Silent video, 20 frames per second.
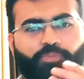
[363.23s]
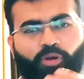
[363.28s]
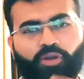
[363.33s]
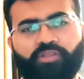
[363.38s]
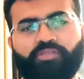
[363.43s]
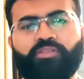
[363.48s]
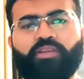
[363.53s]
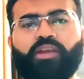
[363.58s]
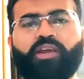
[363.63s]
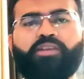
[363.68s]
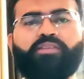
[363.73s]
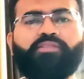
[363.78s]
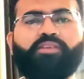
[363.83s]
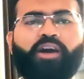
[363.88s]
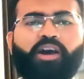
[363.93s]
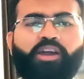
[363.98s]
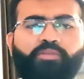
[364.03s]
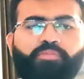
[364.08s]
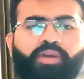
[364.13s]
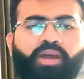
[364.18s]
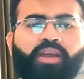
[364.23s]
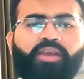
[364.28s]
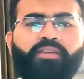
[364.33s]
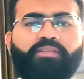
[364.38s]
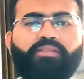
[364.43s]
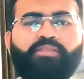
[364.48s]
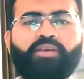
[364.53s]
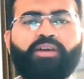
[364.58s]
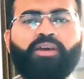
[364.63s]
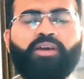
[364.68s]
policy rates. RBI
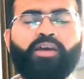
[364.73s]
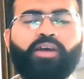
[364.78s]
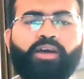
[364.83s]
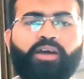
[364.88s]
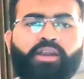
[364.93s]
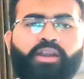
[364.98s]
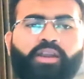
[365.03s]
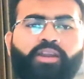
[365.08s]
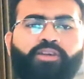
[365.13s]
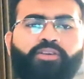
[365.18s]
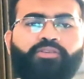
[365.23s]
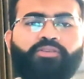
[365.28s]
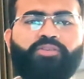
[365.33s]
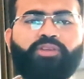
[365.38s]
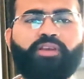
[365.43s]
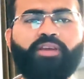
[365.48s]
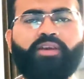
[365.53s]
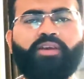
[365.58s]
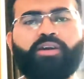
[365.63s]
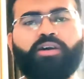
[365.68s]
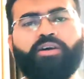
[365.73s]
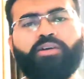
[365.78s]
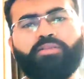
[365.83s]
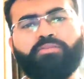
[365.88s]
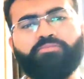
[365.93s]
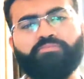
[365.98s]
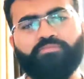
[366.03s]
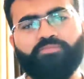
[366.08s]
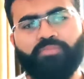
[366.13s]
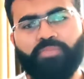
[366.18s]
is reducing
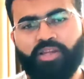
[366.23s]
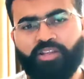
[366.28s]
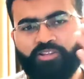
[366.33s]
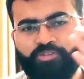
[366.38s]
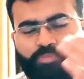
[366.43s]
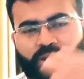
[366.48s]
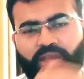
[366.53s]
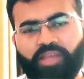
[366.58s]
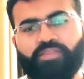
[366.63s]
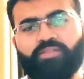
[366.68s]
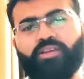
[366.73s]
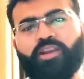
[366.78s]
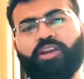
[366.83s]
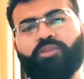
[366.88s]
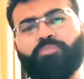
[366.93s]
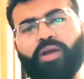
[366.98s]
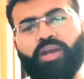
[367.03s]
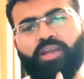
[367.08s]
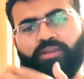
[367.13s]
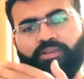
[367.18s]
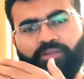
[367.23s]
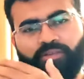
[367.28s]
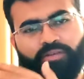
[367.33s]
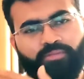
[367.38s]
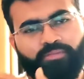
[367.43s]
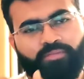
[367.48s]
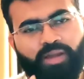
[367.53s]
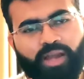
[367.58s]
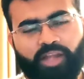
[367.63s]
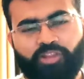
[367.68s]
its base rate by
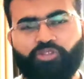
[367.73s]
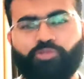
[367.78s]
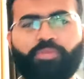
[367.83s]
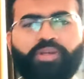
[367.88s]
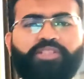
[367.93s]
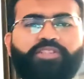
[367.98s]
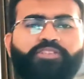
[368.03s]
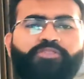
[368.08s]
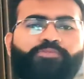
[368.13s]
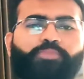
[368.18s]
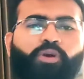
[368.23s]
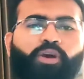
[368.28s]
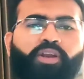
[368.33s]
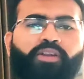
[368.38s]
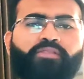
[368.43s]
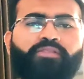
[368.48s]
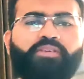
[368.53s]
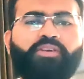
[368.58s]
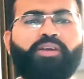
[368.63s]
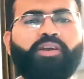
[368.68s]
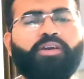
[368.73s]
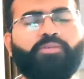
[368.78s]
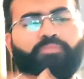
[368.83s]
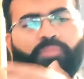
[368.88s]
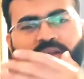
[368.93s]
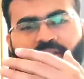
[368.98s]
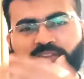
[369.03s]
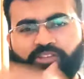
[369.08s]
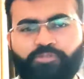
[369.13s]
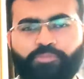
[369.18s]
at basis points, by
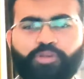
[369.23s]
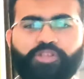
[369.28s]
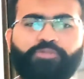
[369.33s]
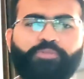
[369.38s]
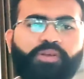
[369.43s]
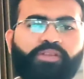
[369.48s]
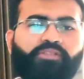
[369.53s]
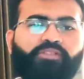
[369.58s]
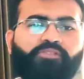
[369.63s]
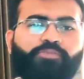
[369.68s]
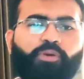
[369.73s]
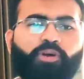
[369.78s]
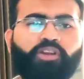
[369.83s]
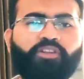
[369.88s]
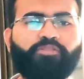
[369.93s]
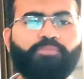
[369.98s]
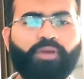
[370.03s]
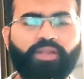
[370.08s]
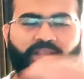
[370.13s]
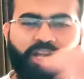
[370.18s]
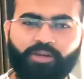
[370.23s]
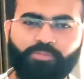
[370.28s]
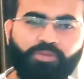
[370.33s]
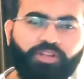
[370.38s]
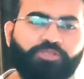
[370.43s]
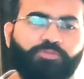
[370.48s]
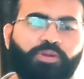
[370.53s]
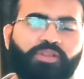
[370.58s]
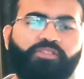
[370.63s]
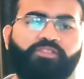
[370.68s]
this much basis points, by that
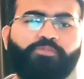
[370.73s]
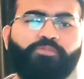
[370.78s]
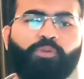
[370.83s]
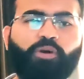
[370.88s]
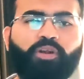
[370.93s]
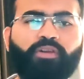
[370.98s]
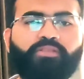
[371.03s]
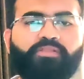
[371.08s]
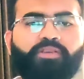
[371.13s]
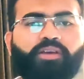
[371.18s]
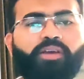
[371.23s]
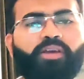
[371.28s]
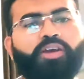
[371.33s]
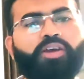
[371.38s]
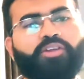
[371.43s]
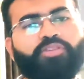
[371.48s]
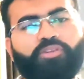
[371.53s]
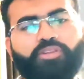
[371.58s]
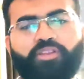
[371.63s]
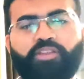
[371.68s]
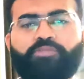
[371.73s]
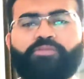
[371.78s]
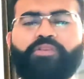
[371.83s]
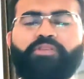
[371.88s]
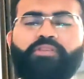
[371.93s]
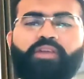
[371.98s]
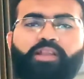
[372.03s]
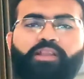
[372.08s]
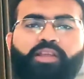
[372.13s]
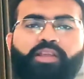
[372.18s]
much basis points. So this was
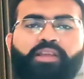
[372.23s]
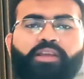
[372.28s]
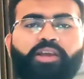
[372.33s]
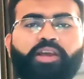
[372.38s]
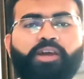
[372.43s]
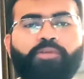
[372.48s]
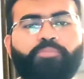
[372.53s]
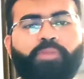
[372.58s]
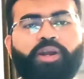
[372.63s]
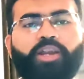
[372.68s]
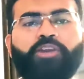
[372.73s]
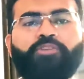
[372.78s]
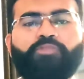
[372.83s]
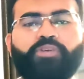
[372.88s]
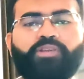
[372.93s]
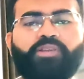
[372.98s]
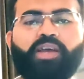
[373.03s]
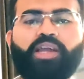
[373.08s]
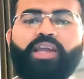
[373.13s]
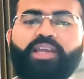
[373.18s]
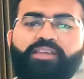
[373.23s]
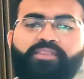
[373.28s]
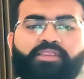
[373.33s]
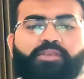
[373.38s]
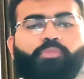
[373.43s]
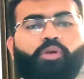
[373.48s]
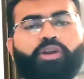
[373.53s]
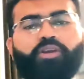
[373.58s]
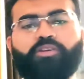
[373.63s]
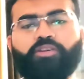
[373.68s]
nothing but it was an easy
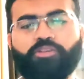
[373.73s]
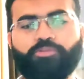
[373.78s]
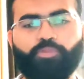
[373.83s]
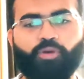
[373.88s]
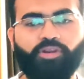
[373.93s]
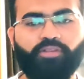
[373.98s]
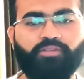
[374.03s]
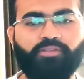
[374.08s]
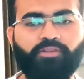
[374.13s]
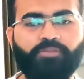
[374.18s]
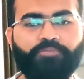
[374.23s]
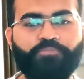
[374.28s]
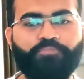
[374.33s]
monetary policy.